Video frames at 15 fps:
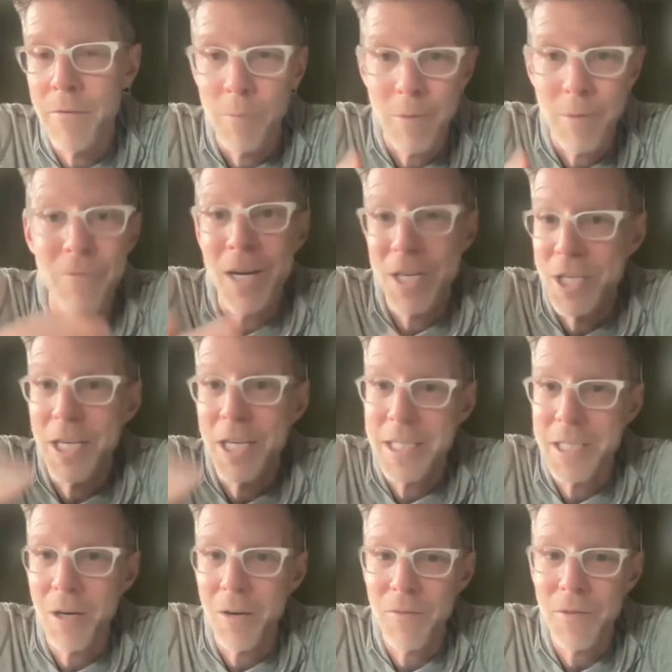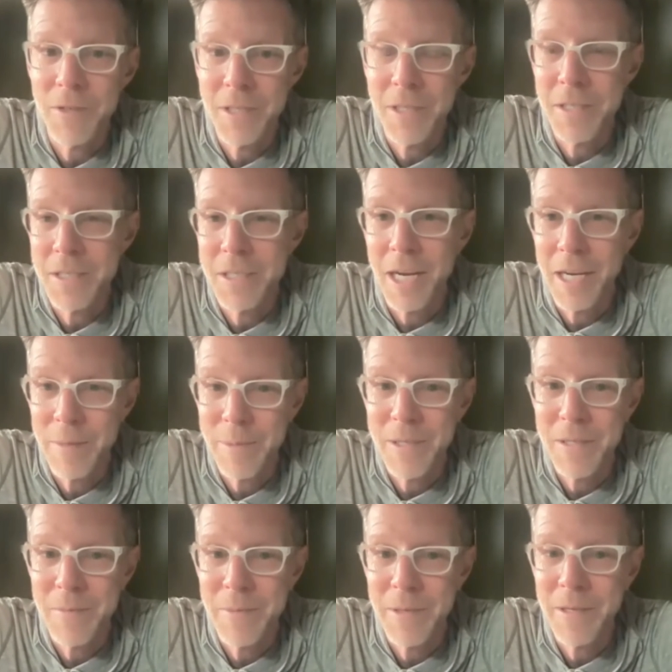refreshing itself. It's this
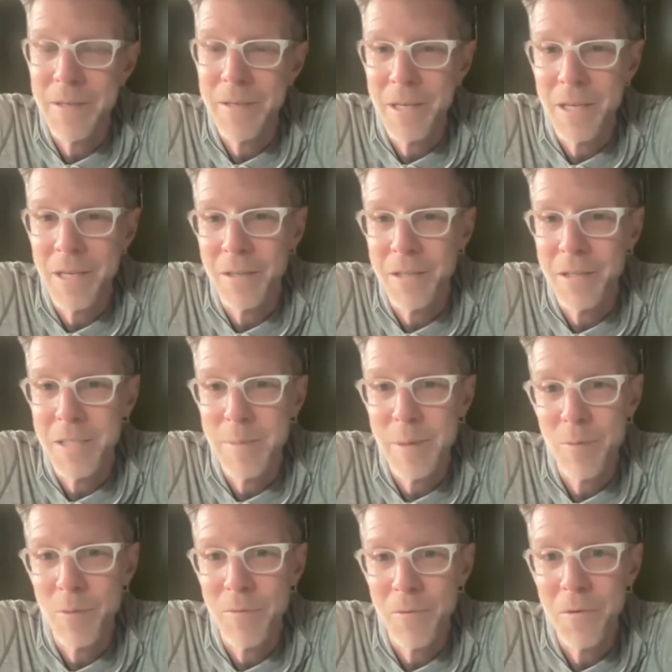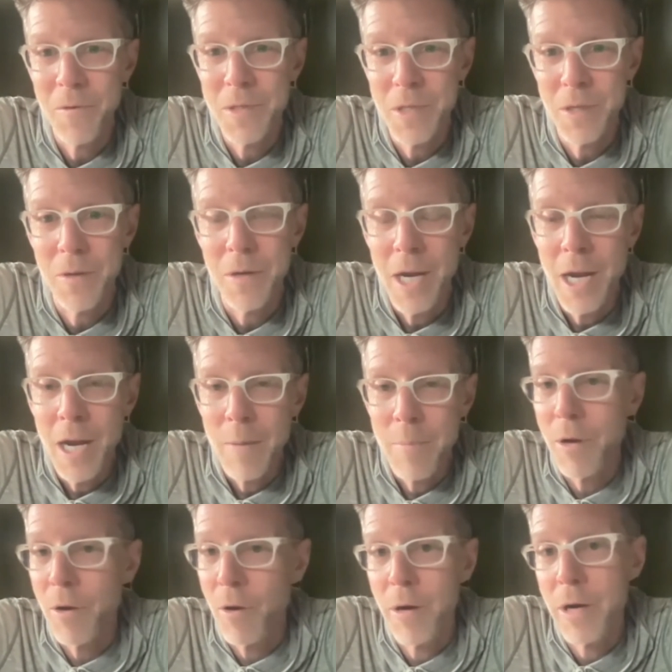dynamism that Elizabeth referred to.
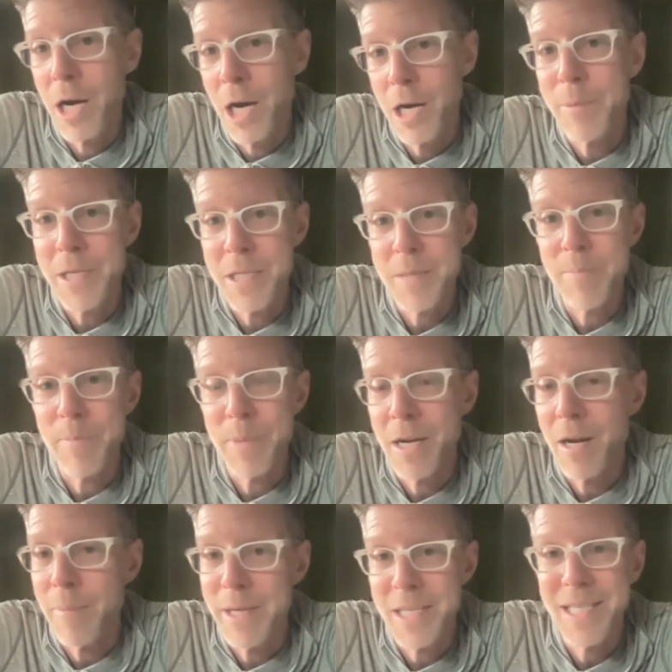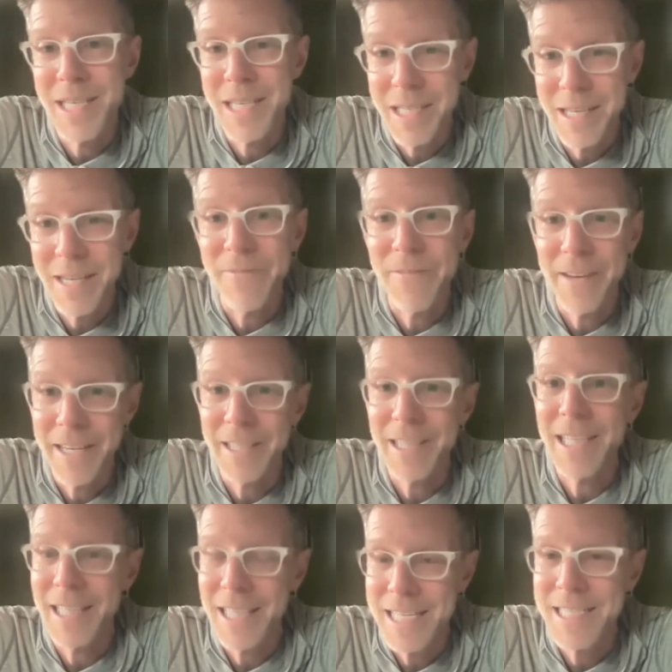But our economy is becoming
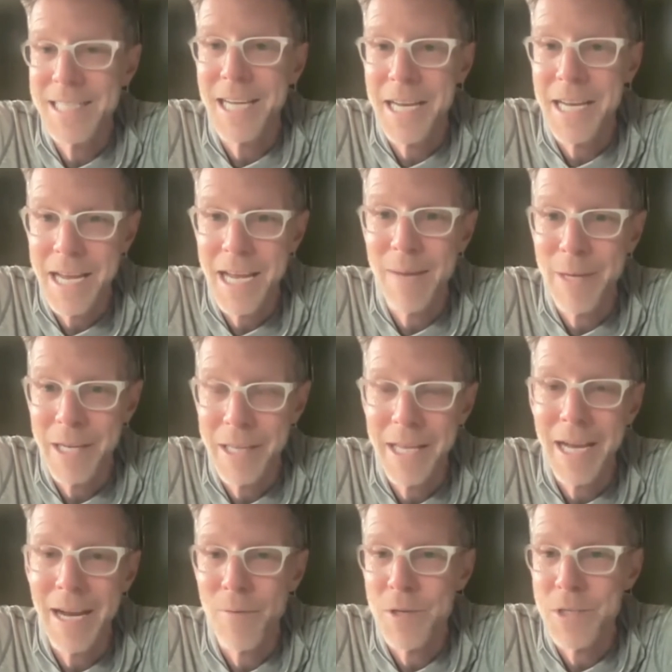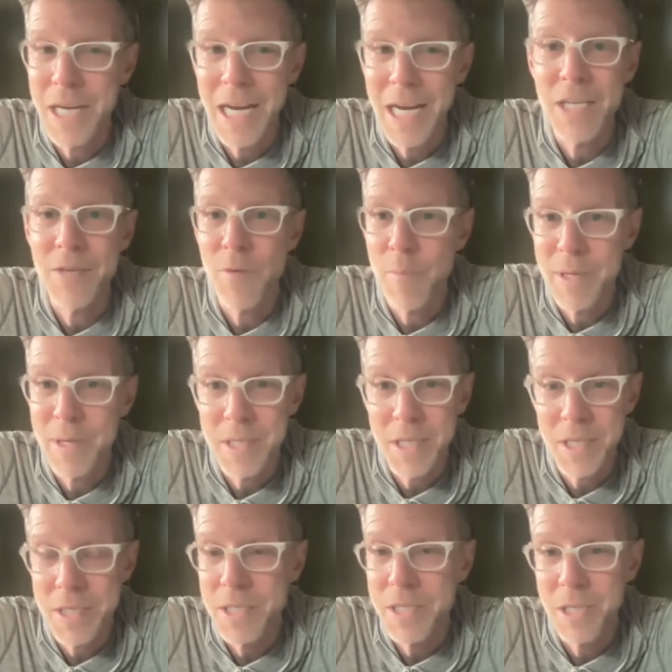significantly less dynamic. The average age of a
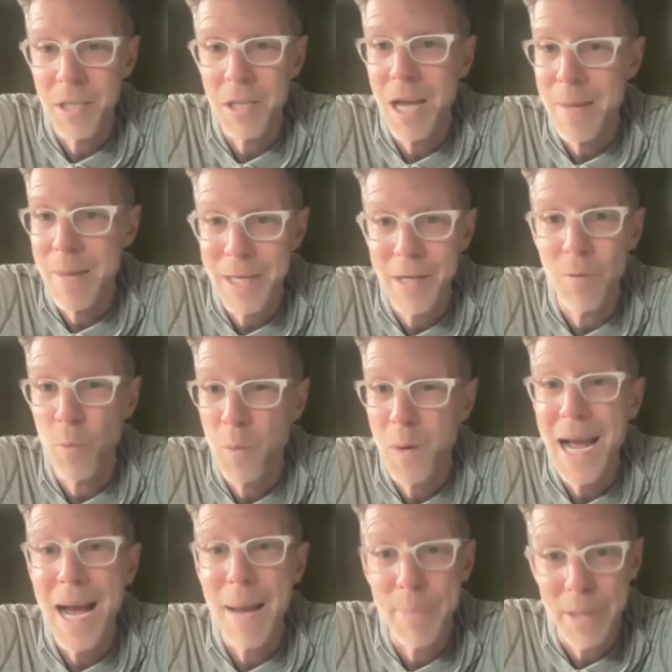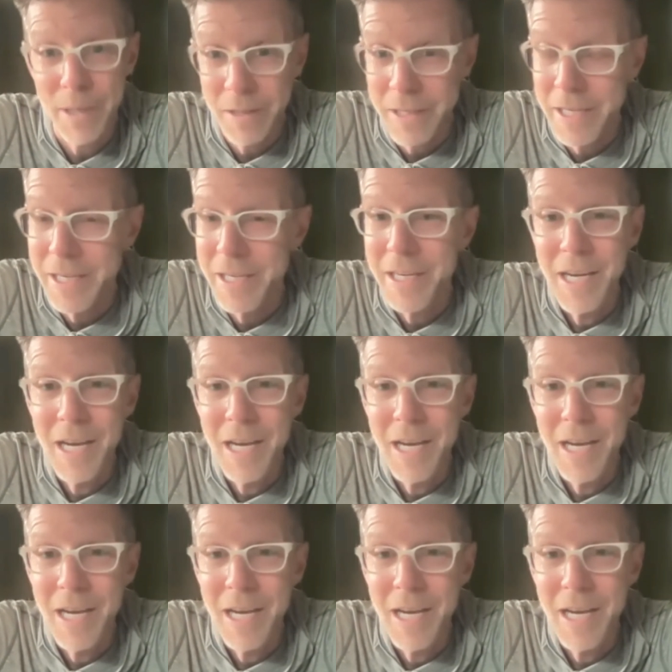business is climbing rapidly